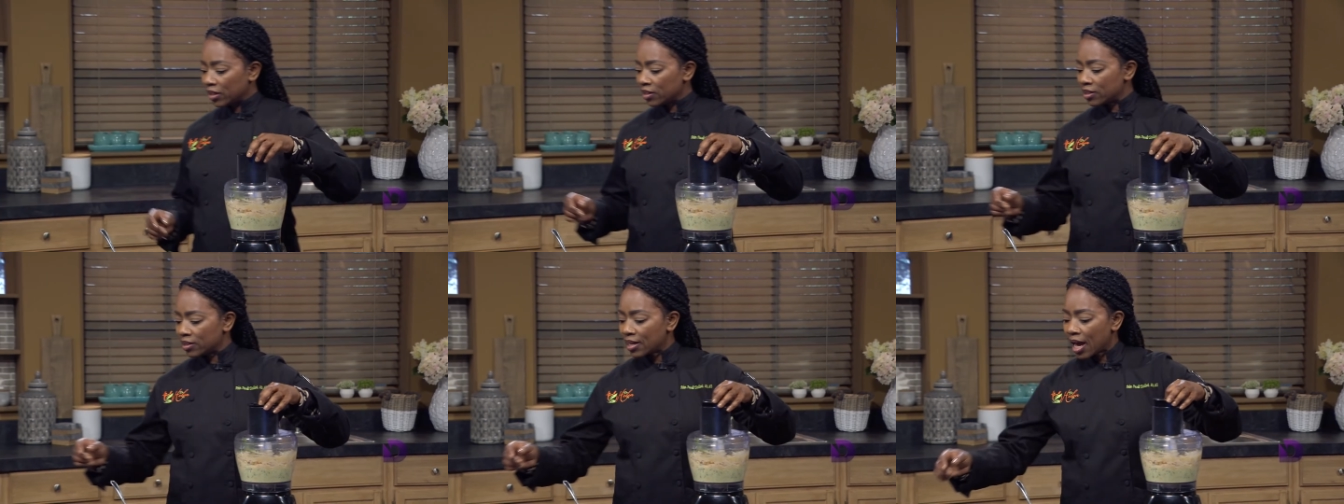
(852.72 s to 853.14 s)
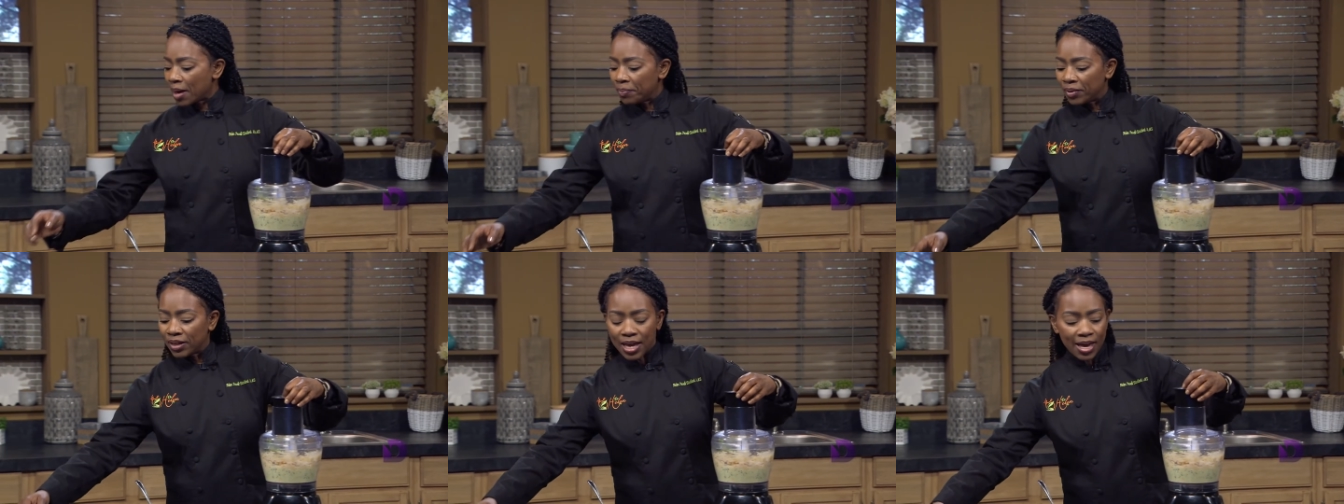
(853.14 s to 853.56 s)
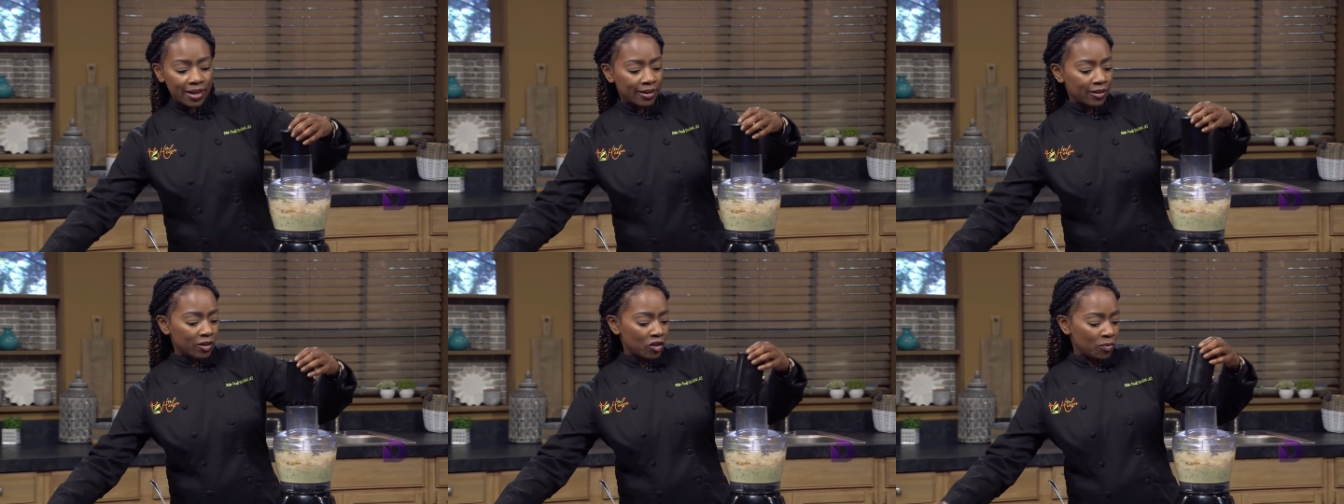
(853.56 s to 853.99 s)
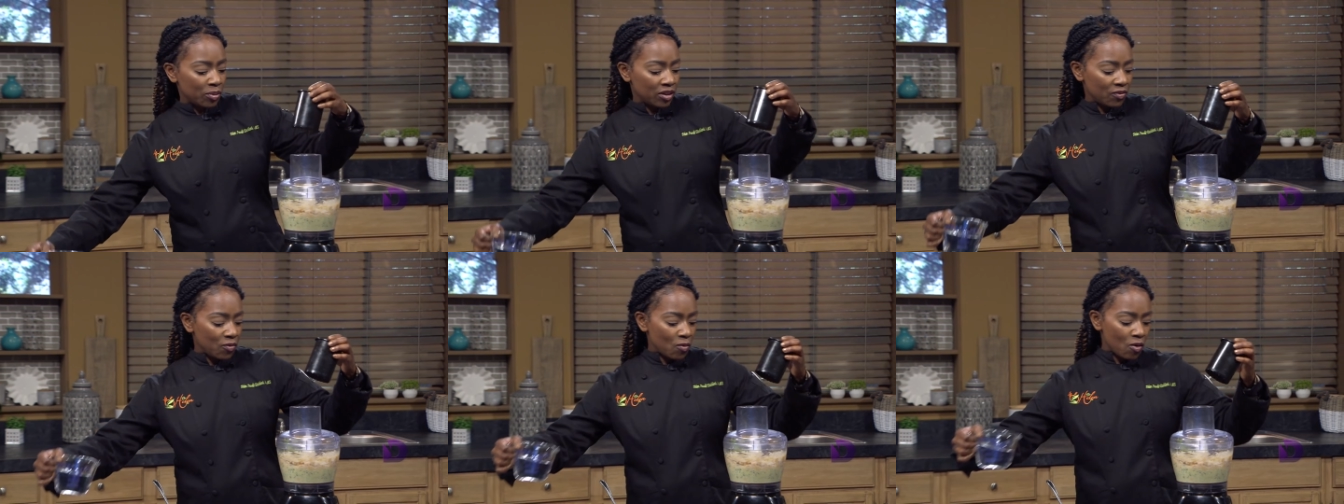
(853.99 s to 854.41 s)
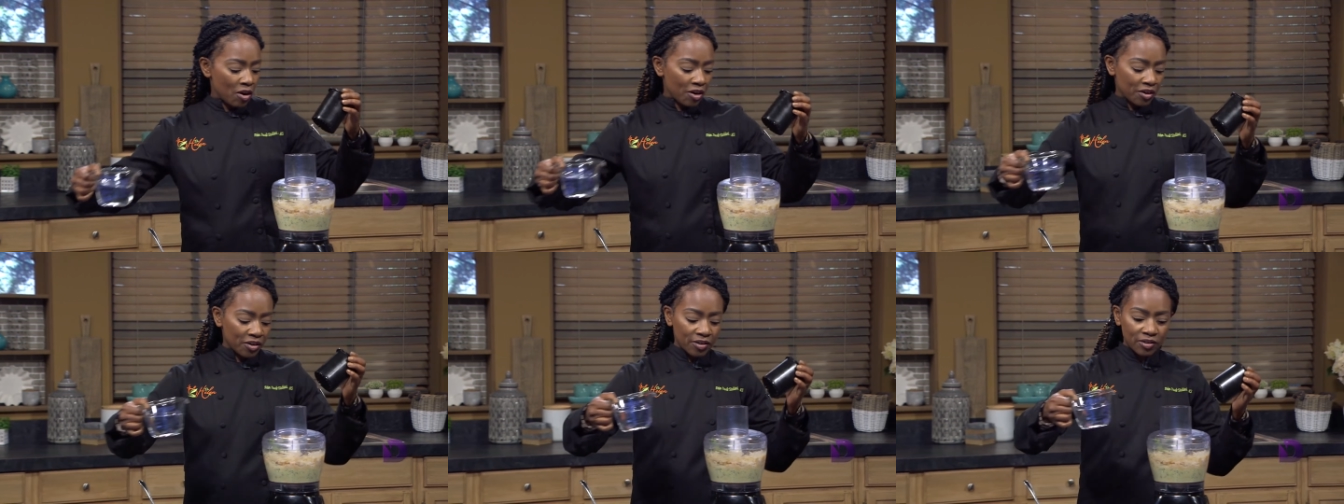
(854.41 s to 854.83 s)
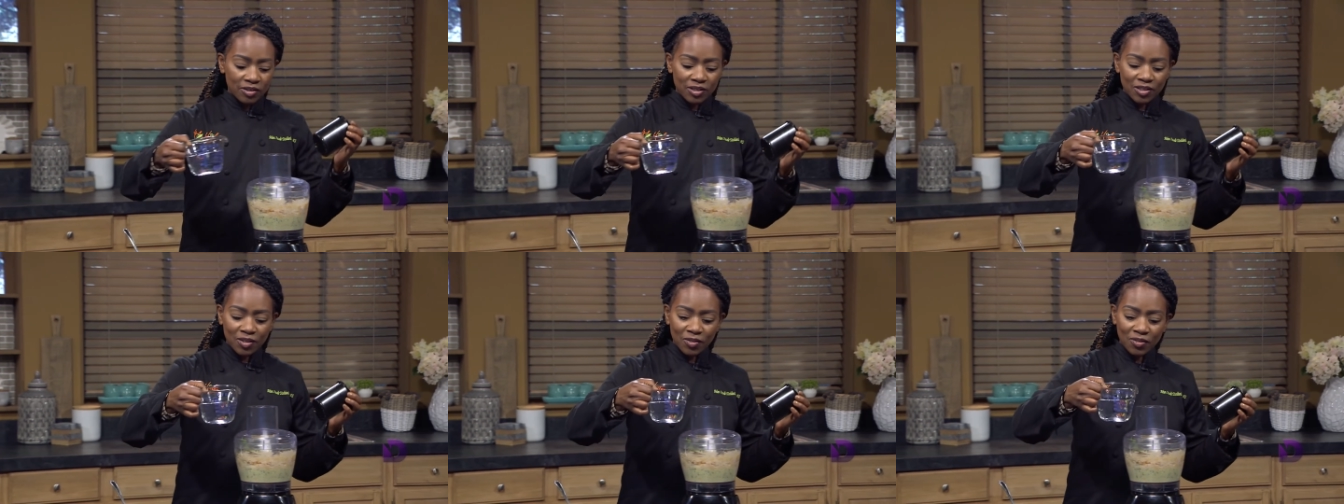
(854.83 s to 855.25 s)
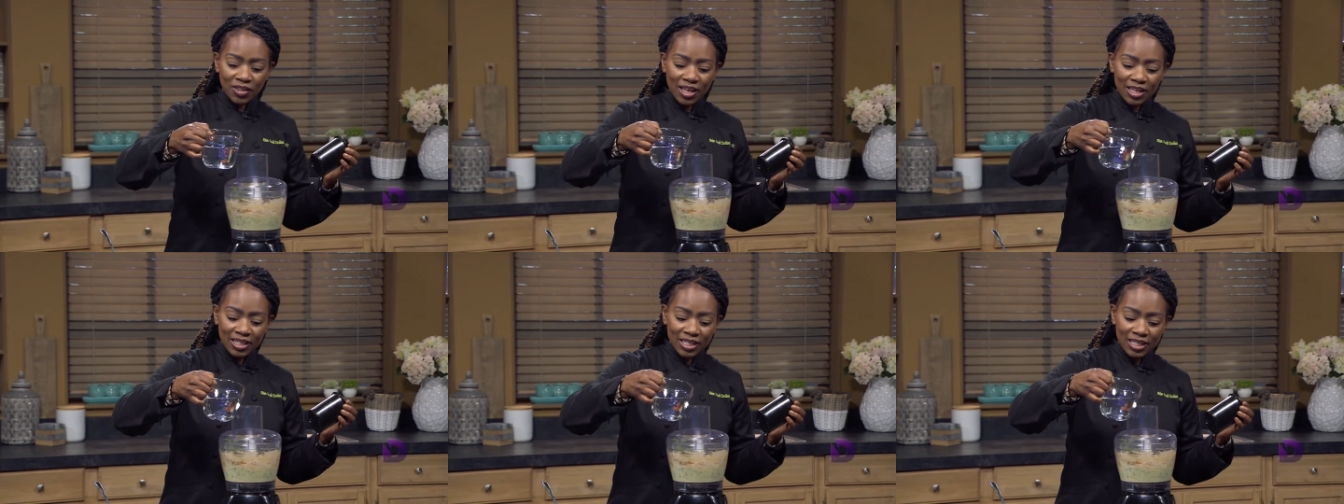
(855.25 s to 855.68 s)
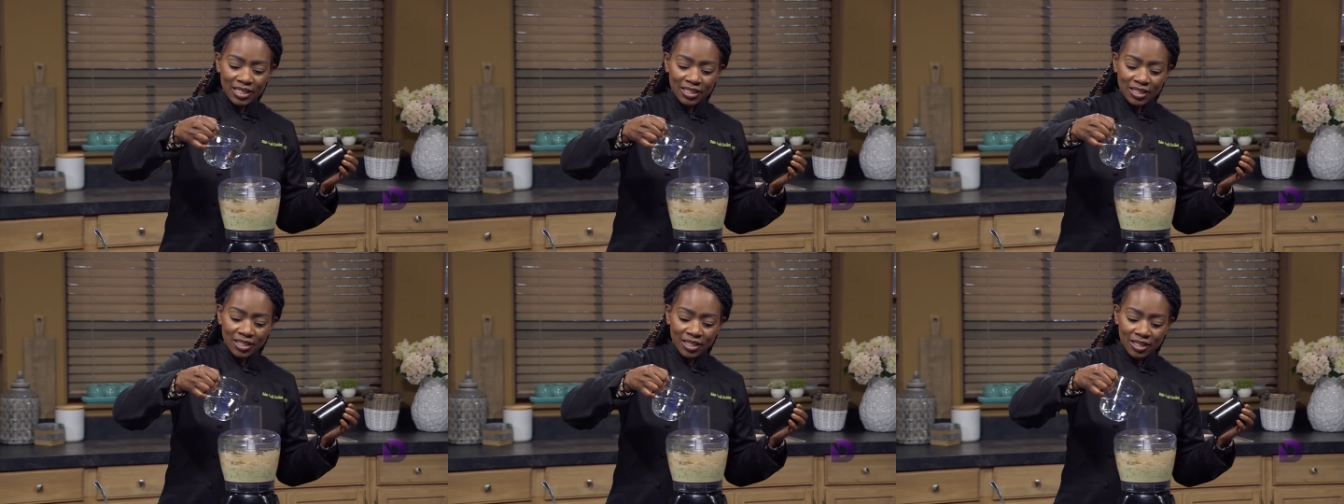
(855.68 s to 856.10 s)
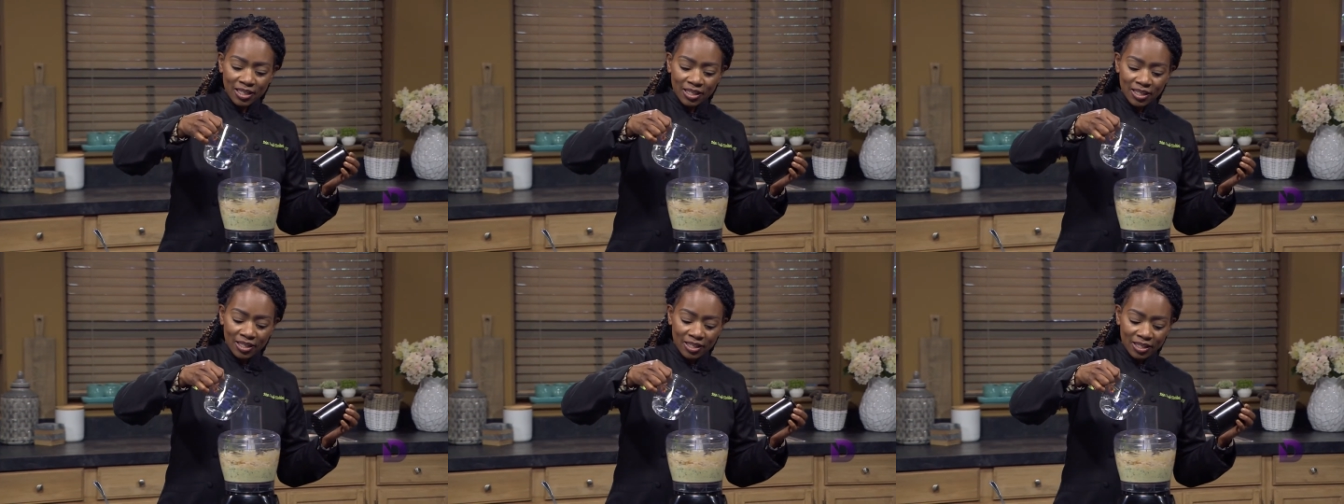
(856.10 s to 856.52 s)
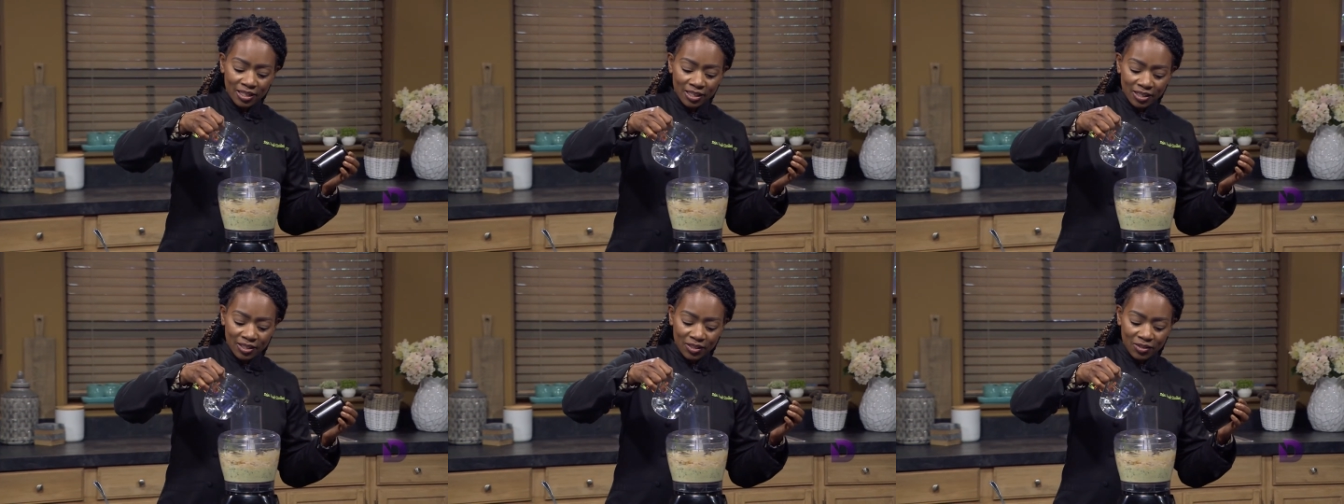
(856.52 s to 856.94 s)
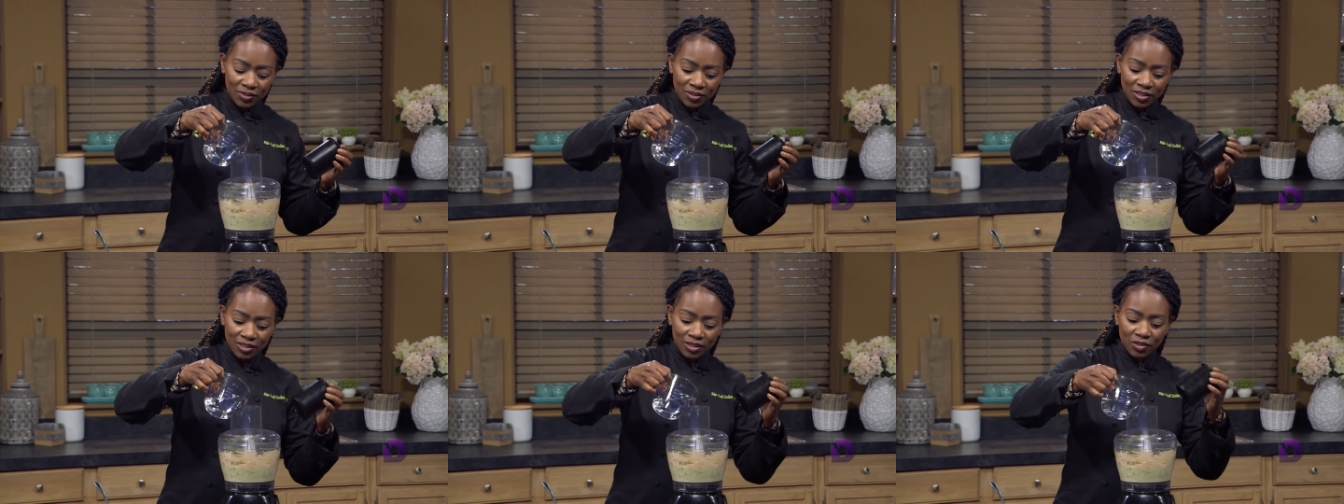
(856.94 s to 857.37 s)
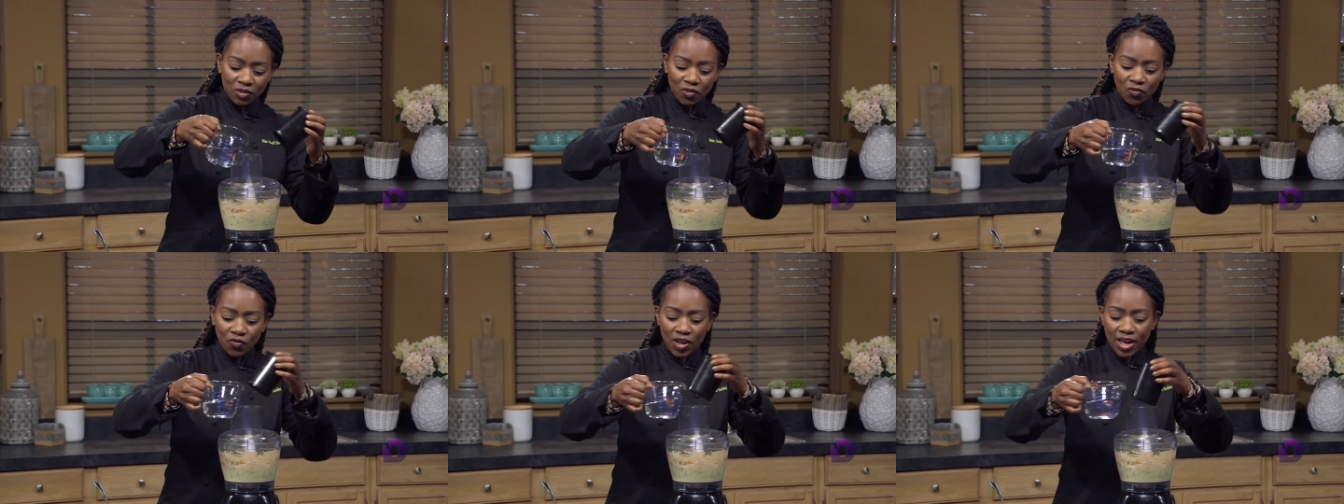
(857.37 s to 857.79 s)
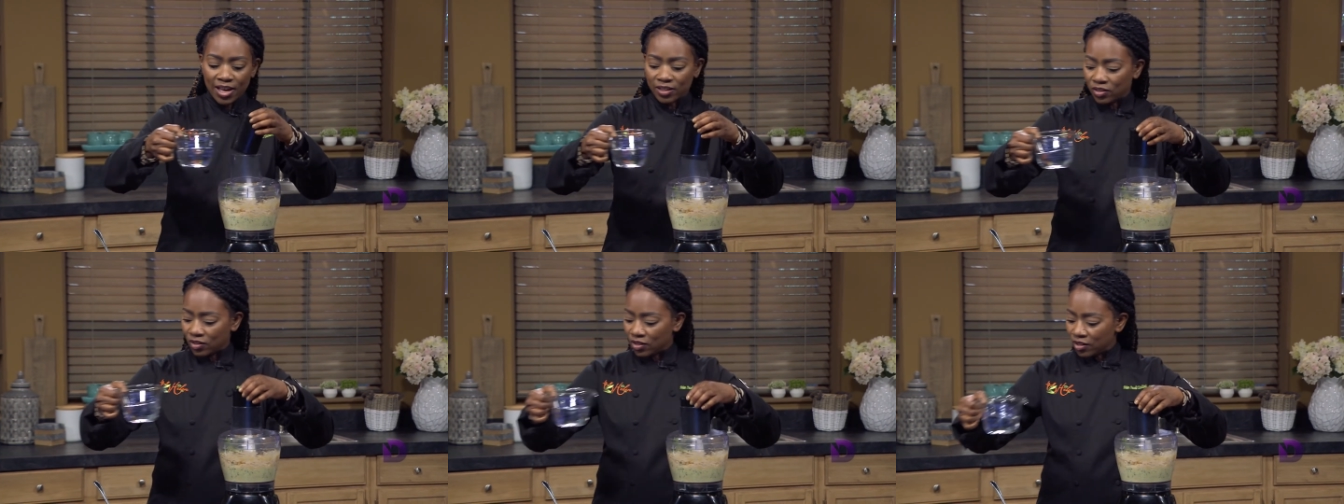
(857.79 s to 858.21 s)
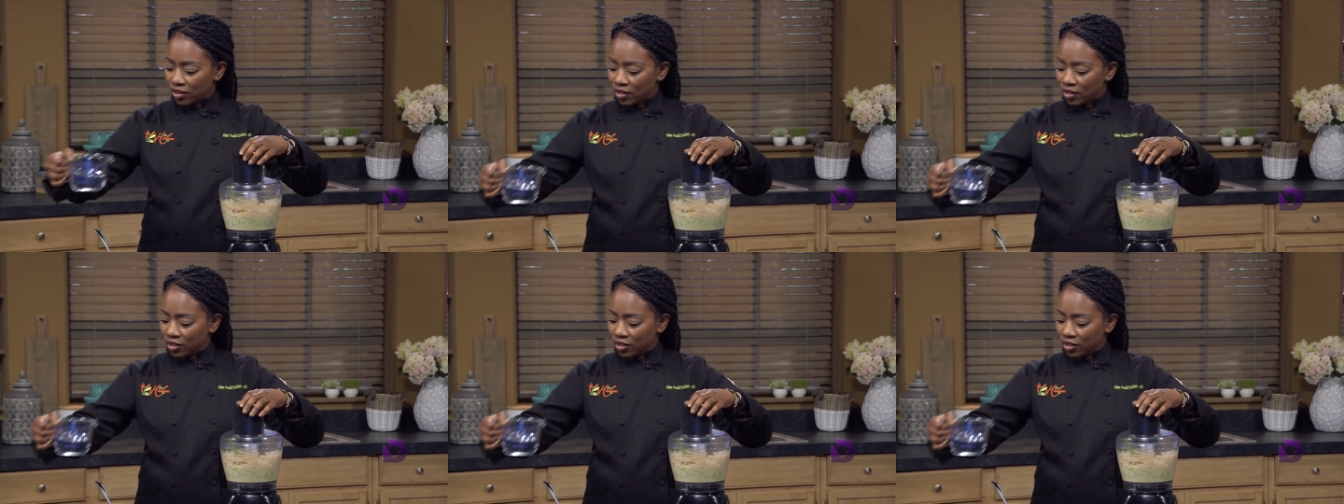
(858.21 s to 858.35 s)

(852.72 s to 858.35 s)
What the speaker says: to stop and add a little bit of water so that it goes a little faster.